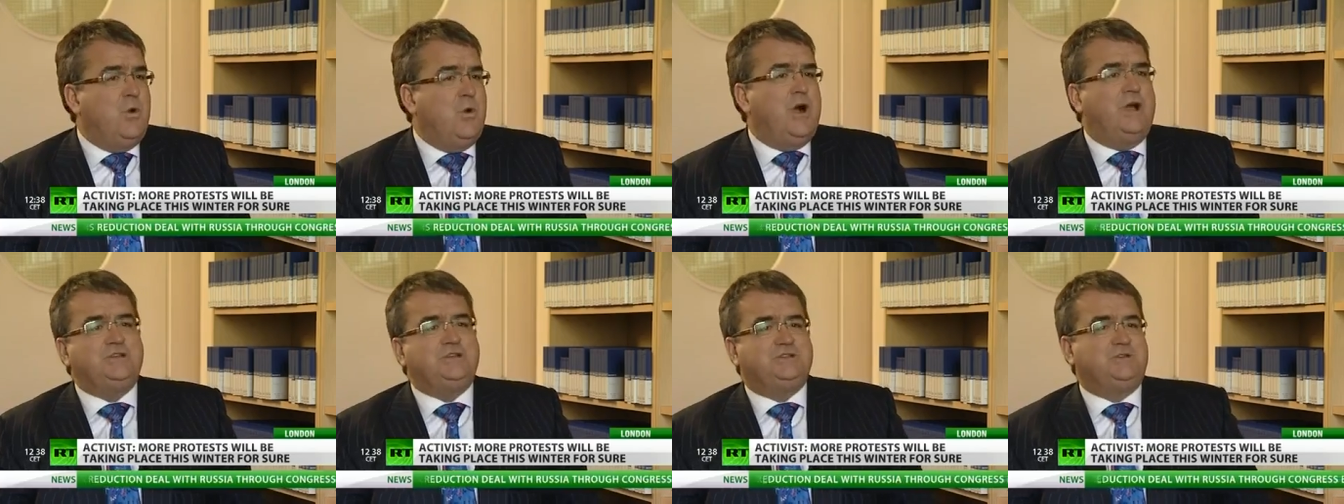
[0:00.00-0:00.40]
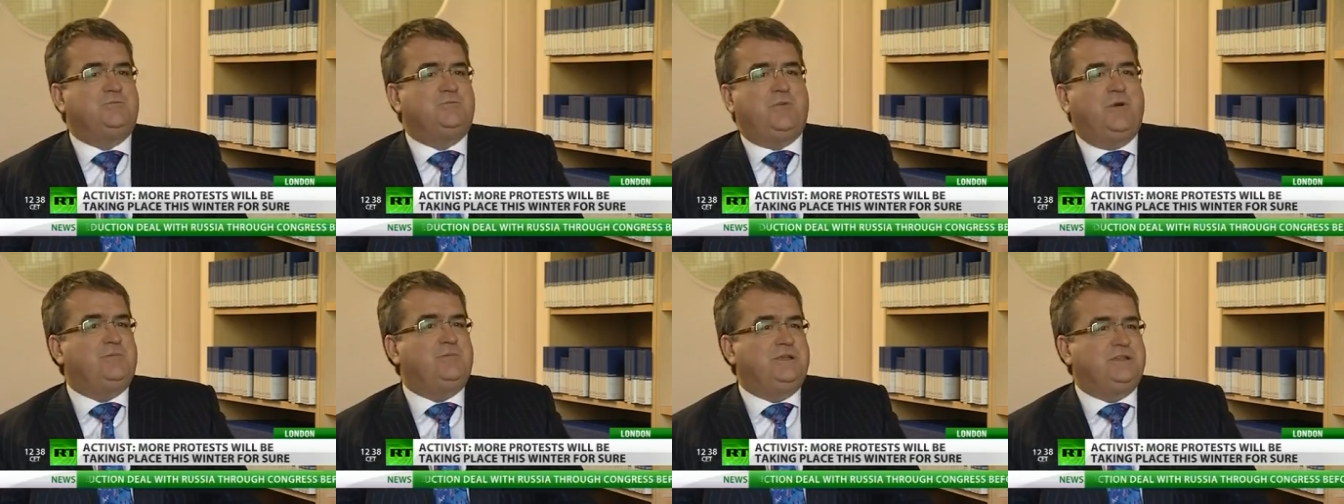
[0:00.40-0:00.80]
Why
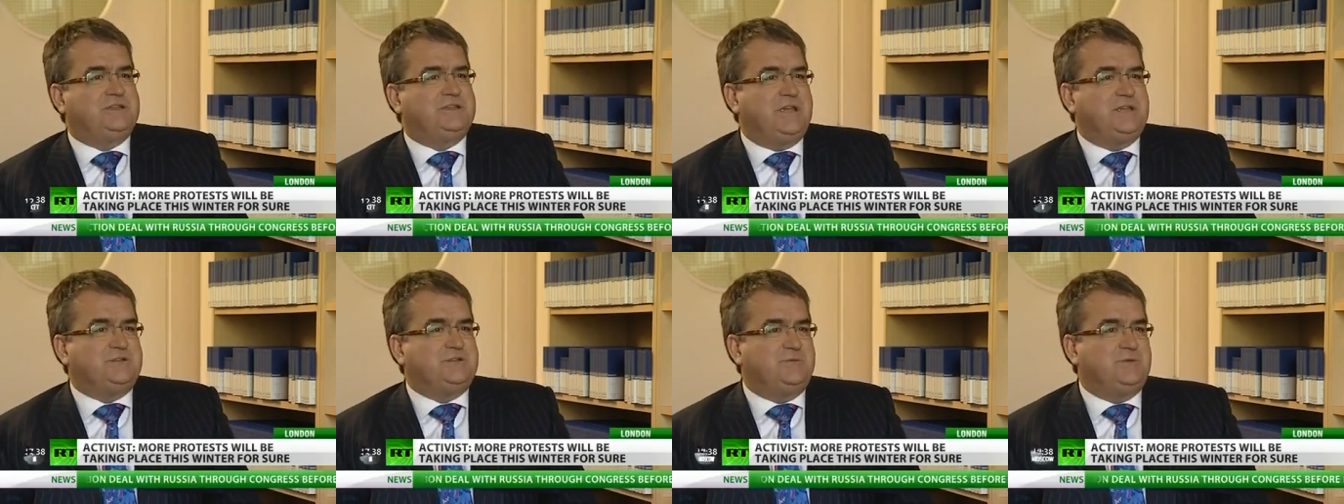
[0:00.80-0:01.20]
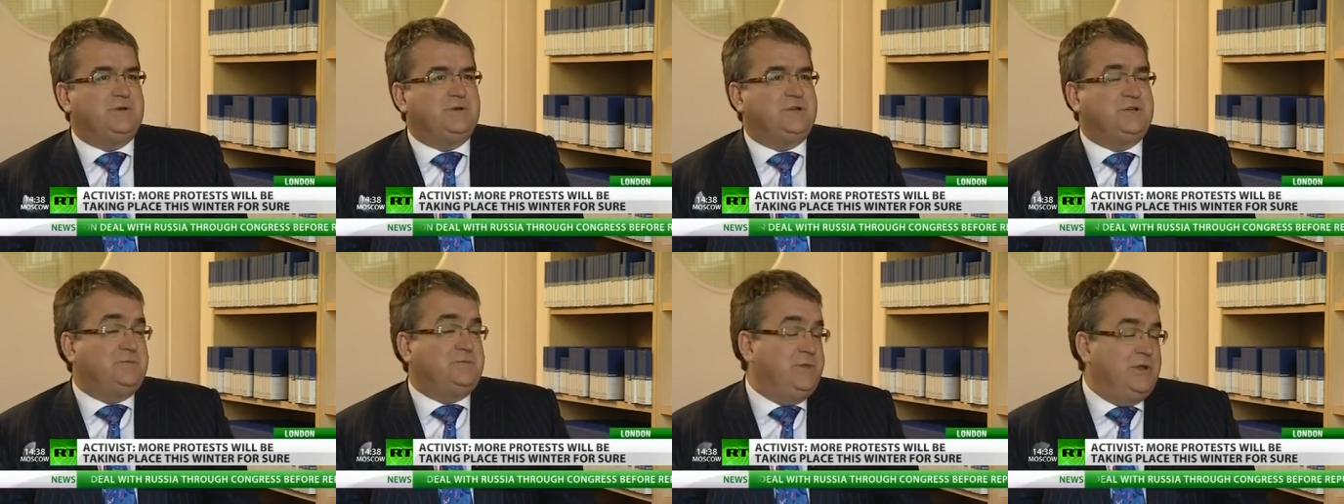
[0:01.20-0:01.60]
should public sector
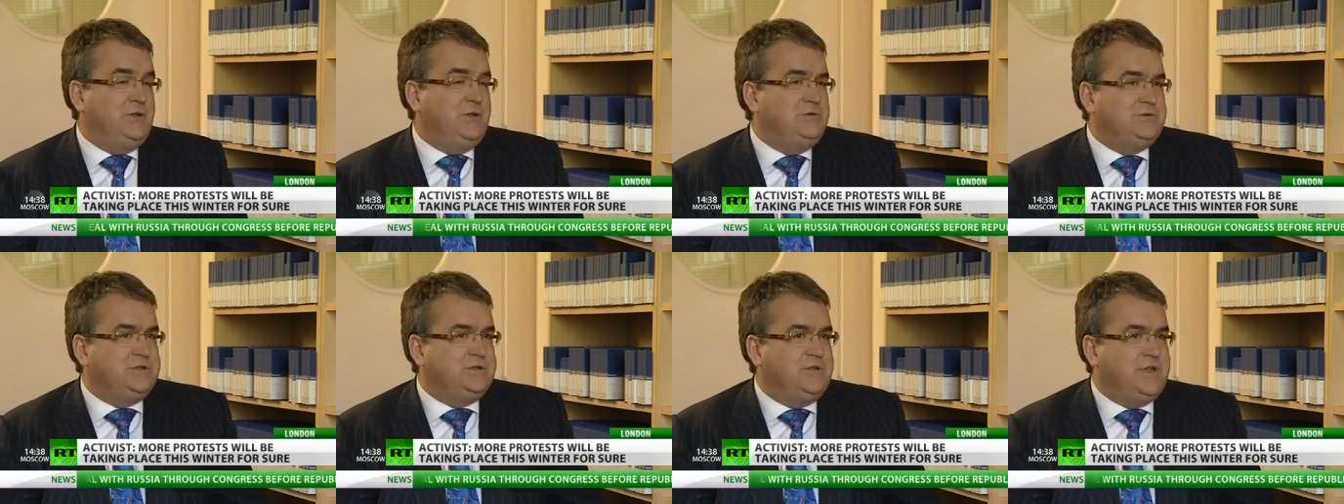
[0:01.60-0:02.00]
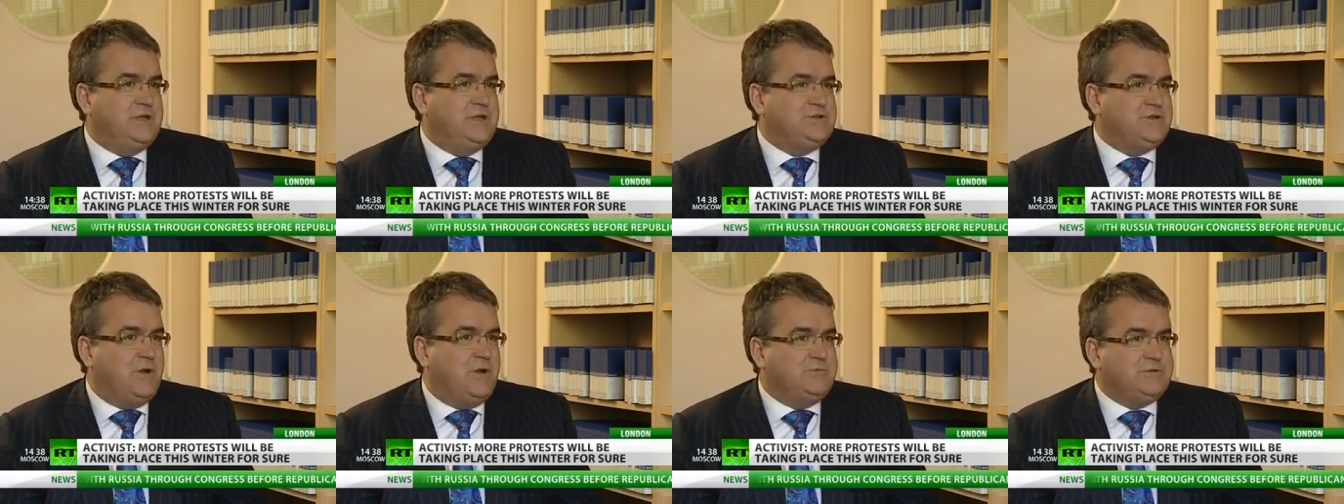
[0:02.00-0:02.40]
workers be losing
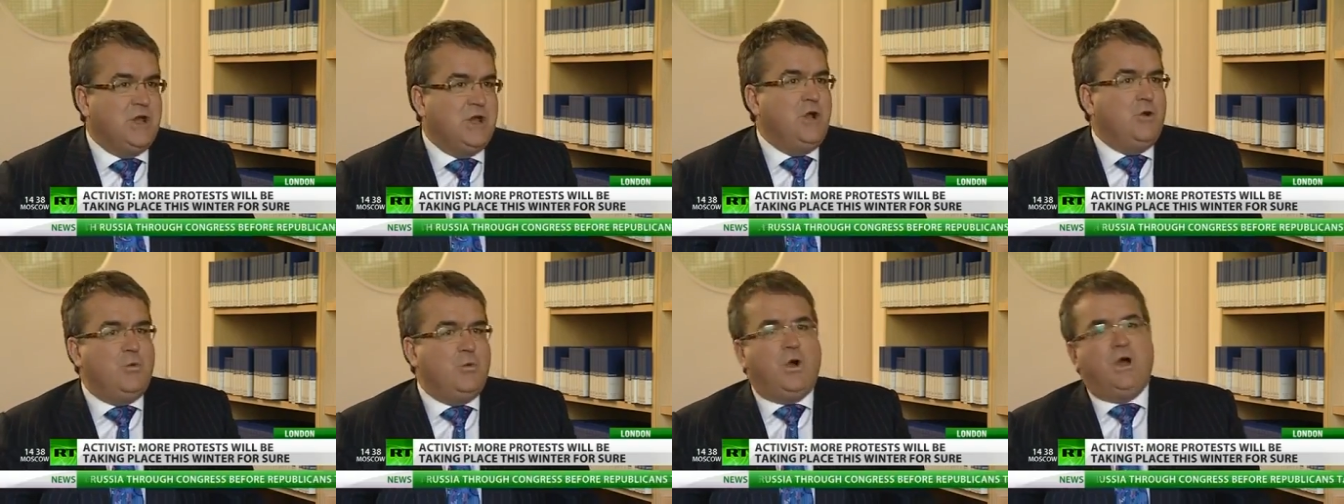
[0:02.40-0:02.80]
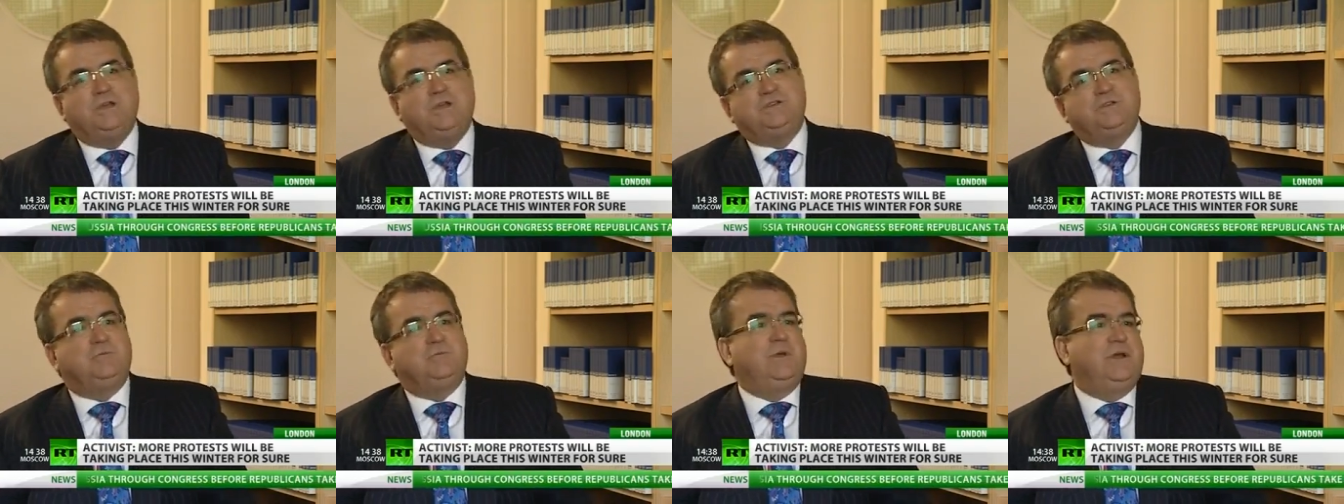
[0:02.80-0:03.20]
their jobs?
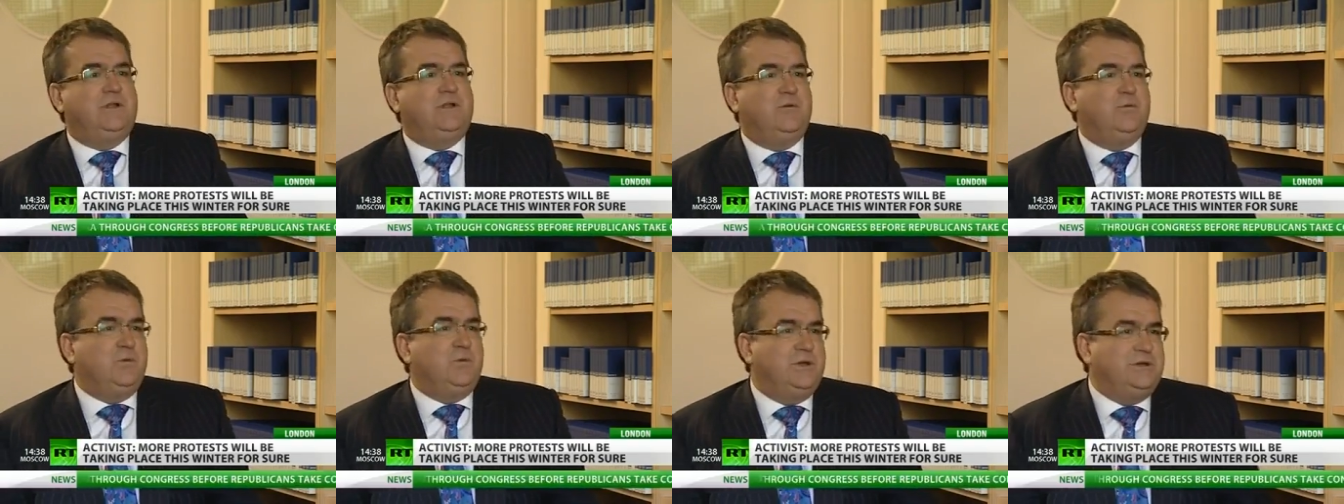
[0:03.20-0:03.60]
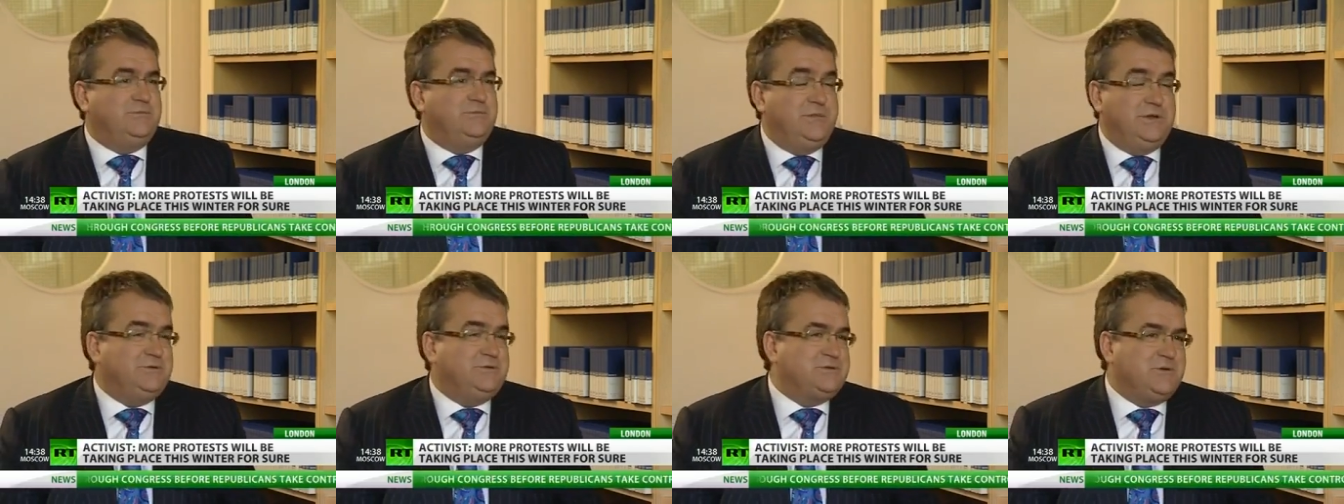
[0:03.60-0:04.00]
Why should meal on wheel,
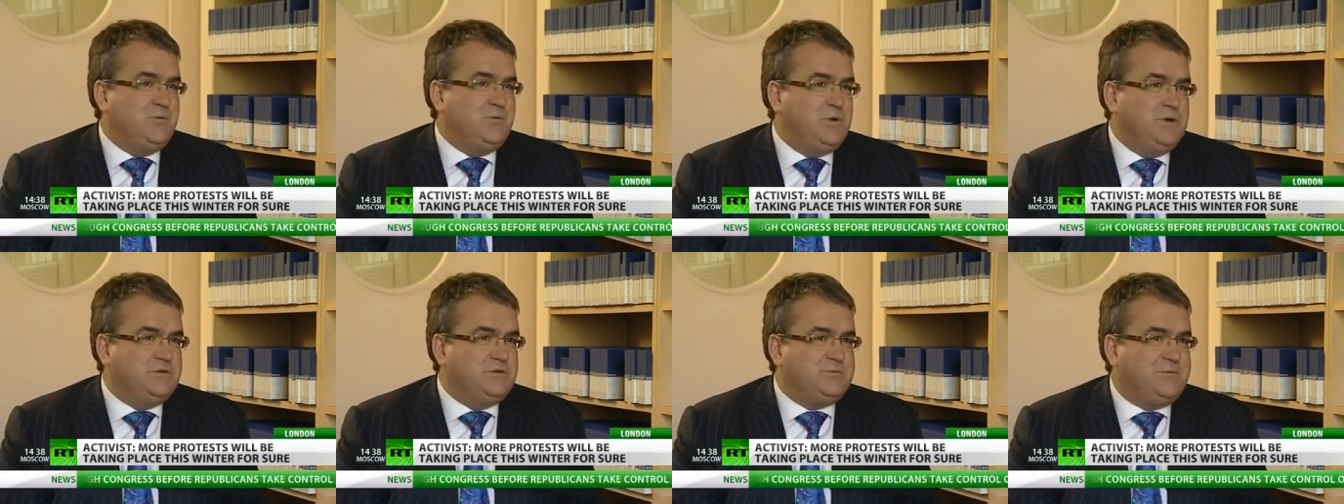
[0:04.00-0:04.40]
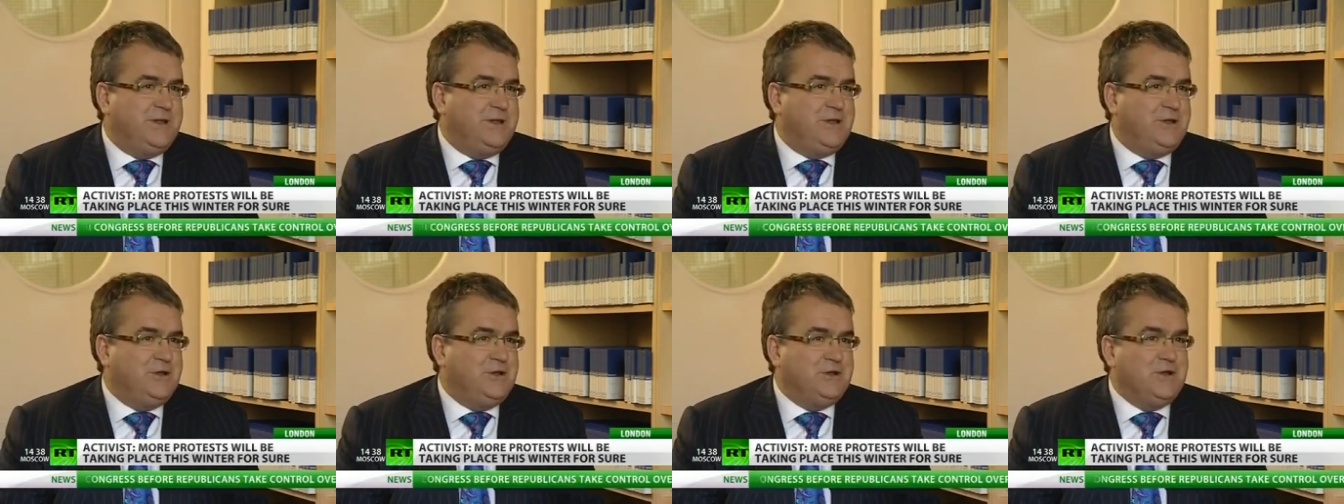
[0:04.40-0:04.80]
Meals on Wheels
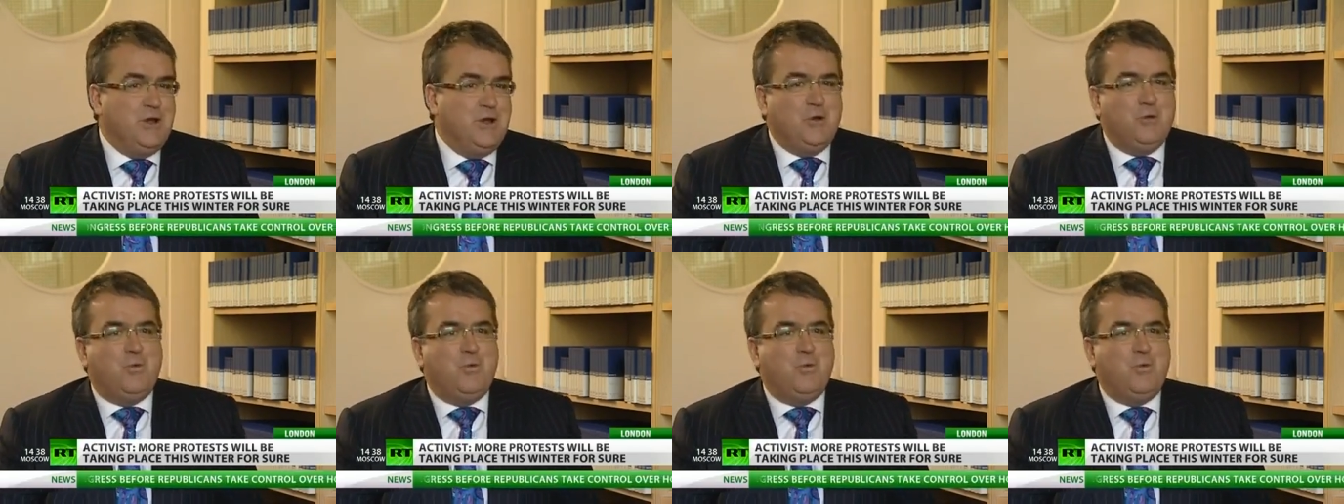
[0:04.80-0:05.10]
be cut?